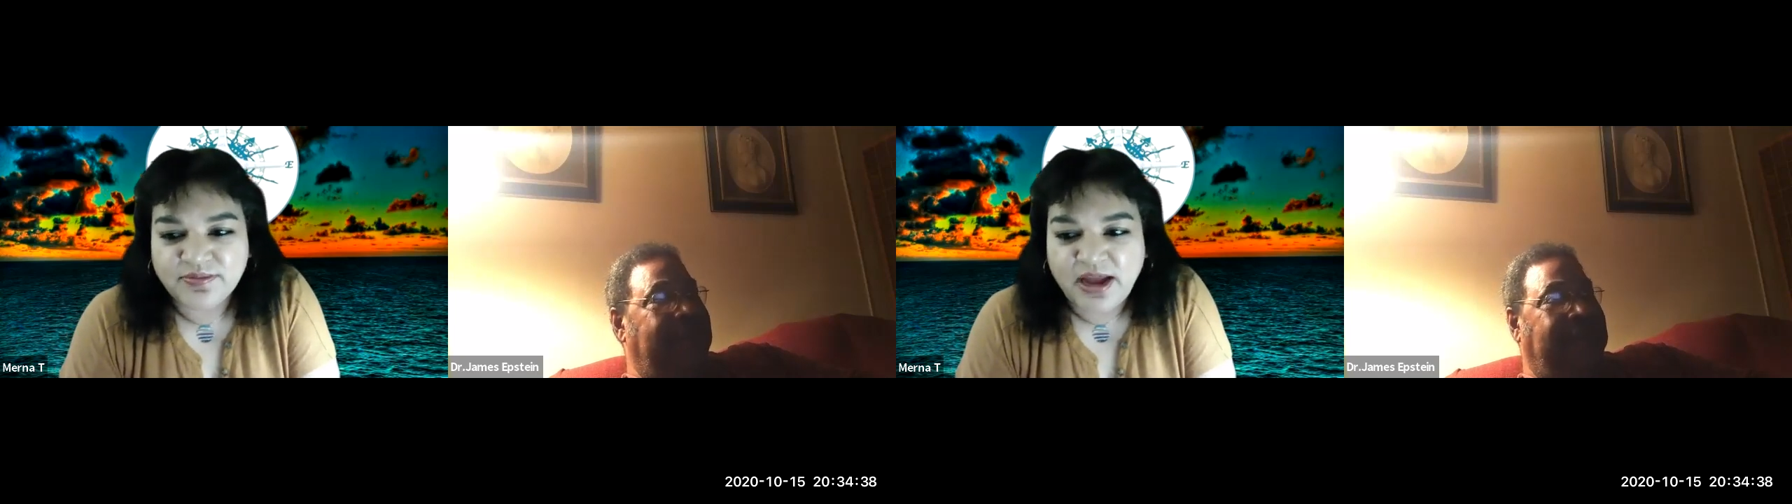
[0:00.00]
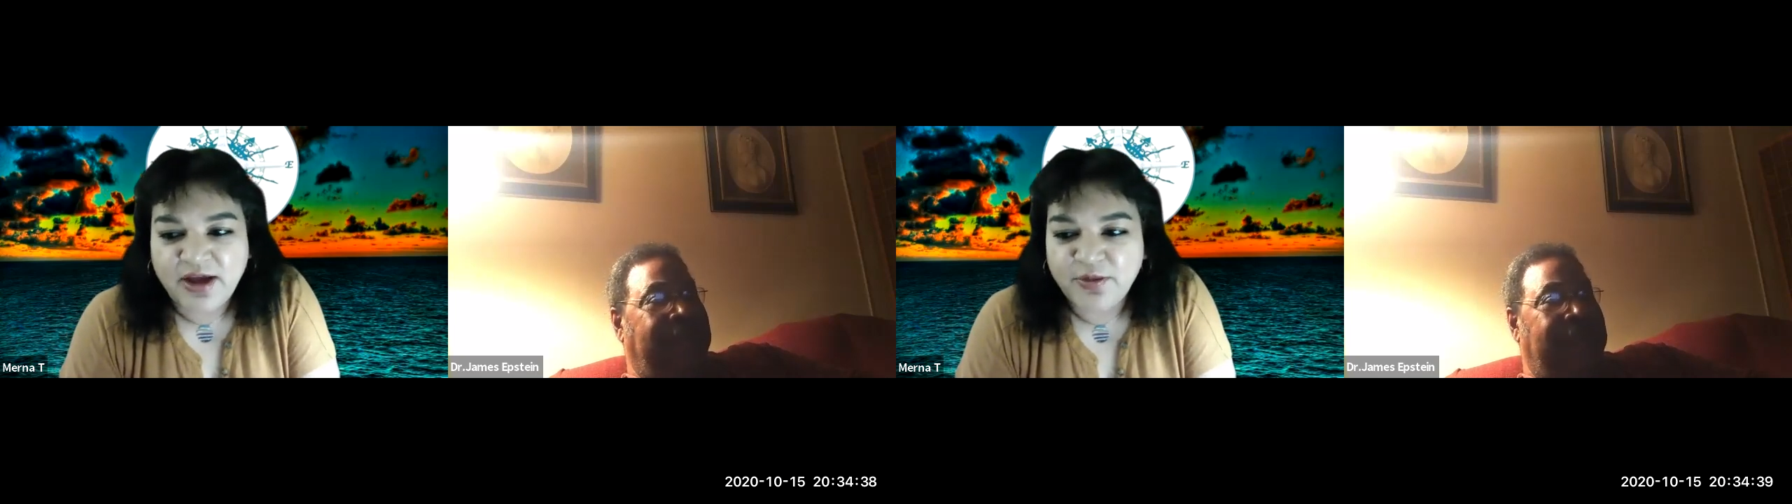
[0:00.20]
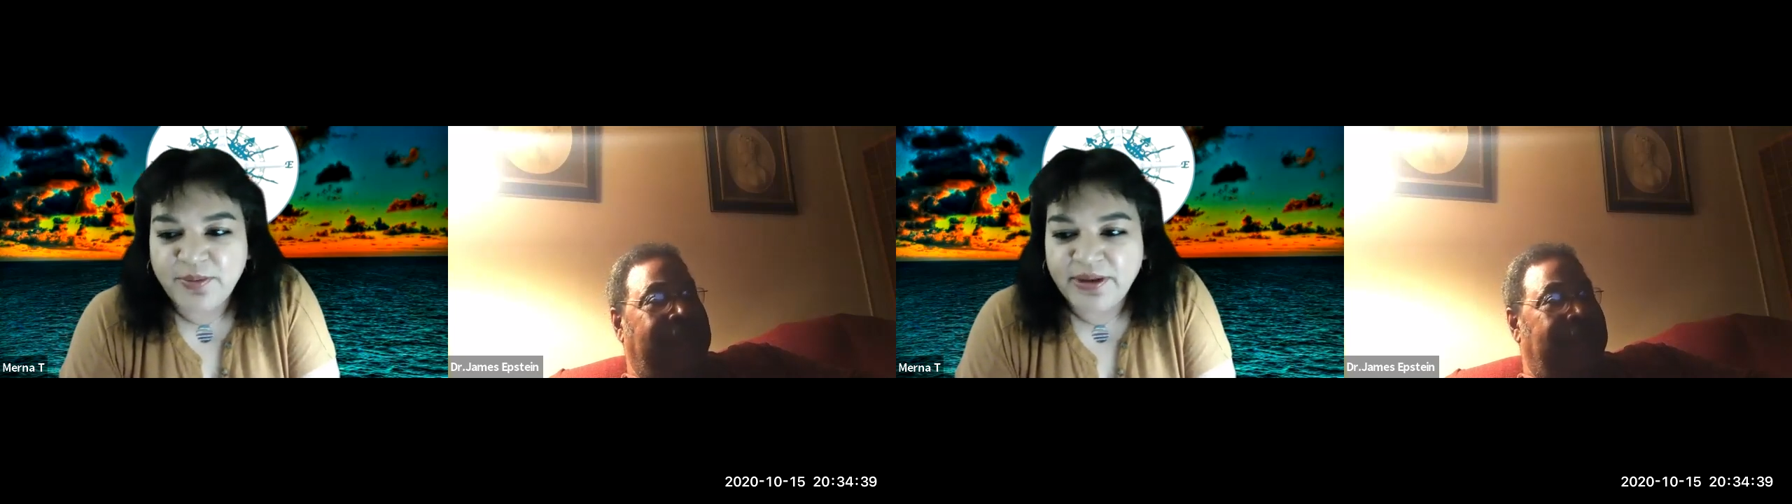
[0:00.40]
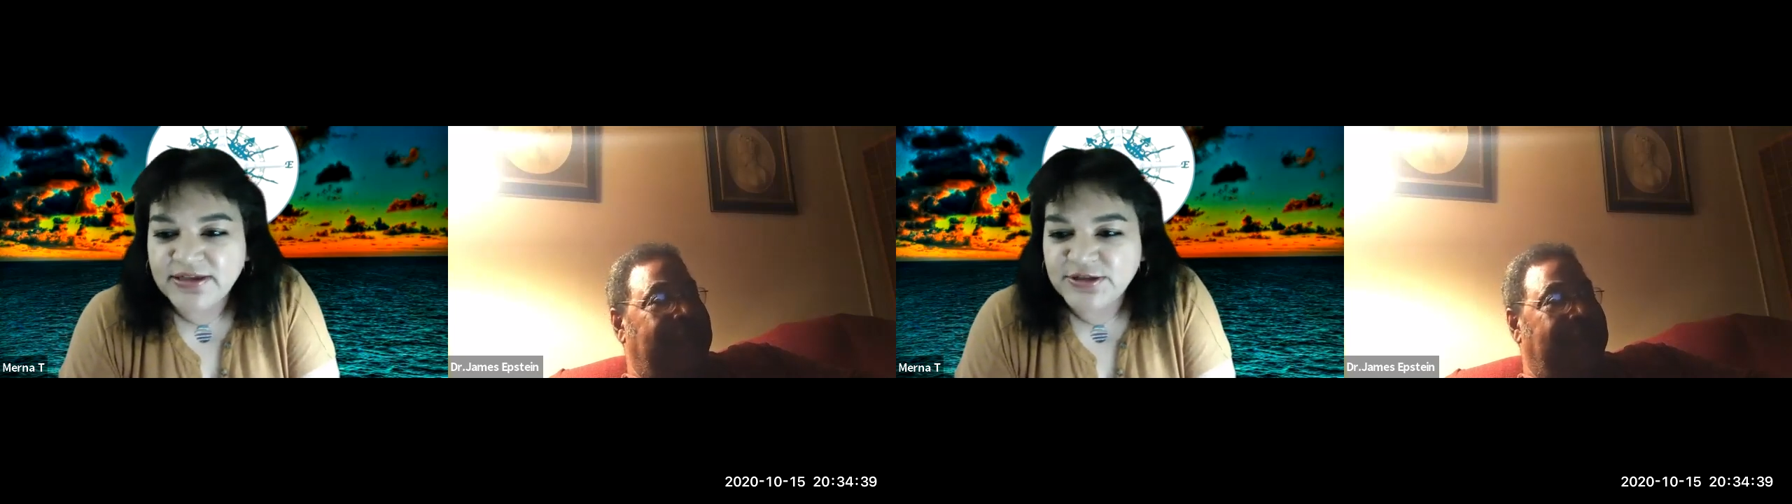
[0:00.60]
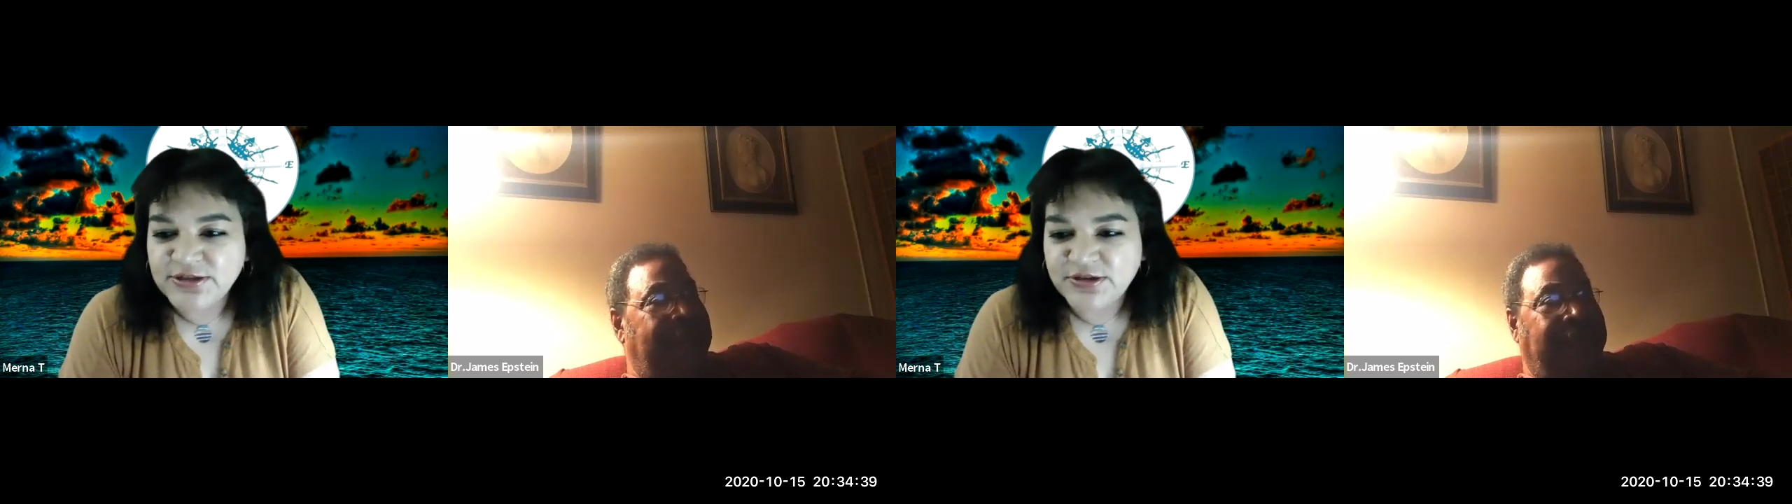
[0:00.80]
I hope I
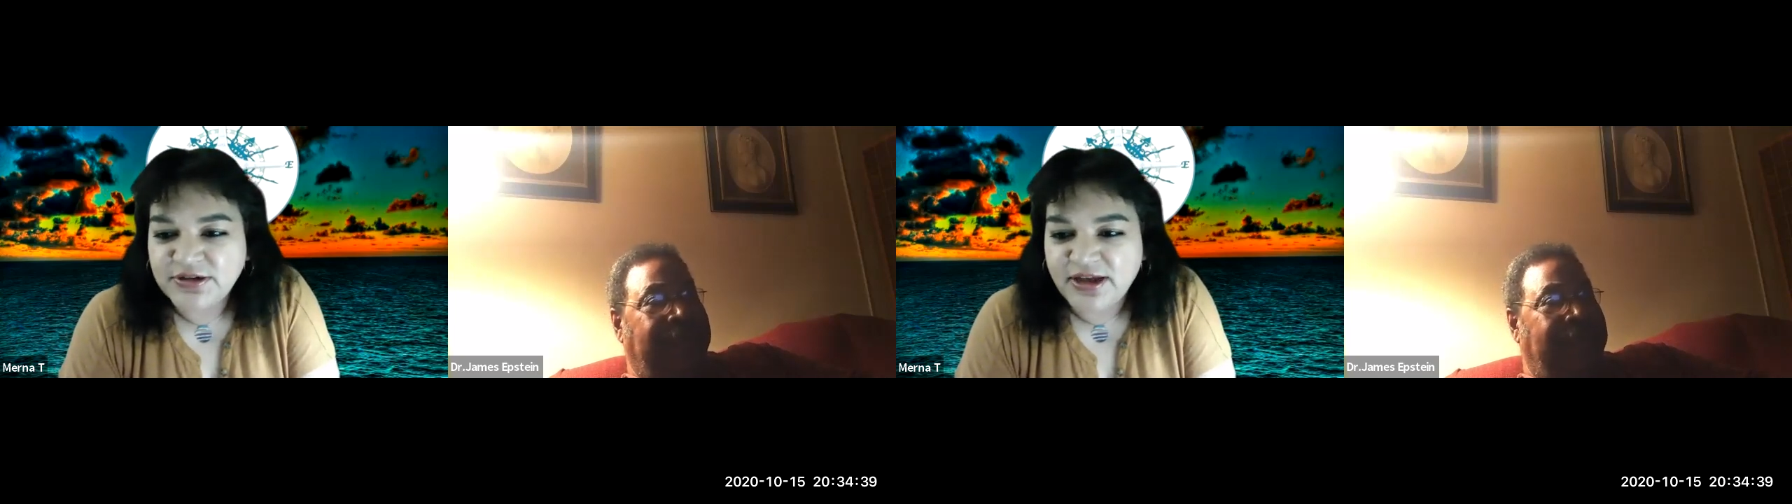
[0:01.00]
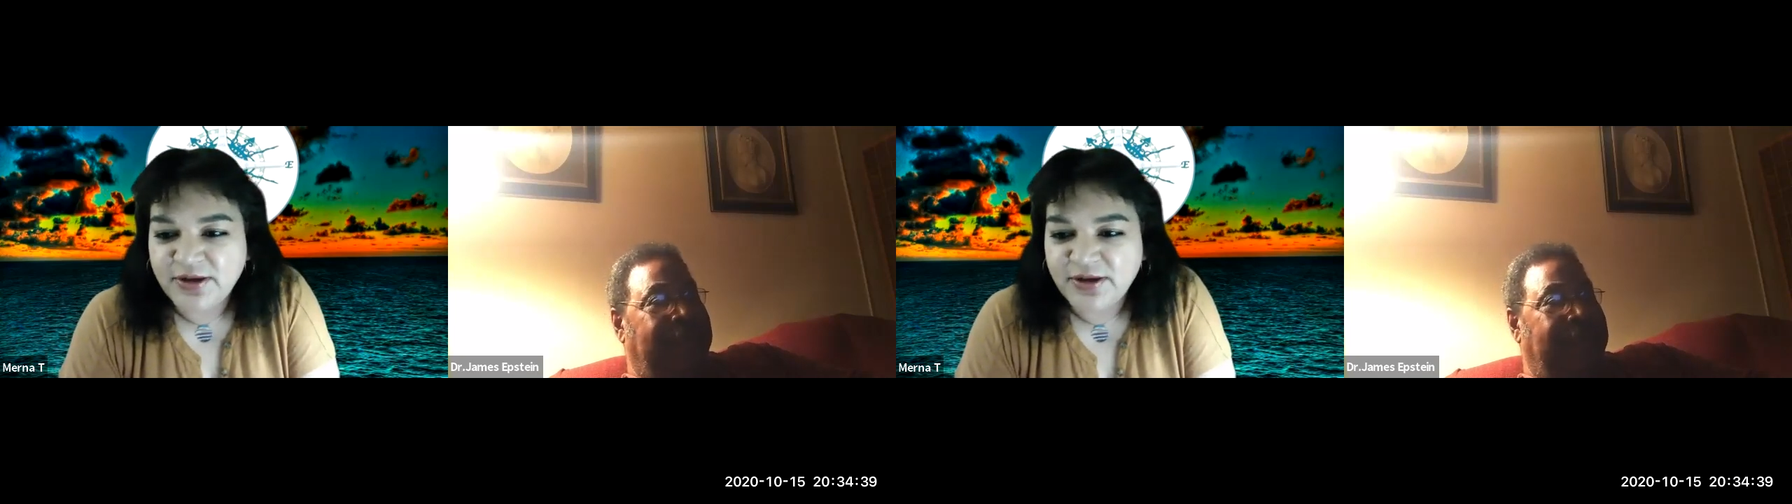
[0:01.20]
answered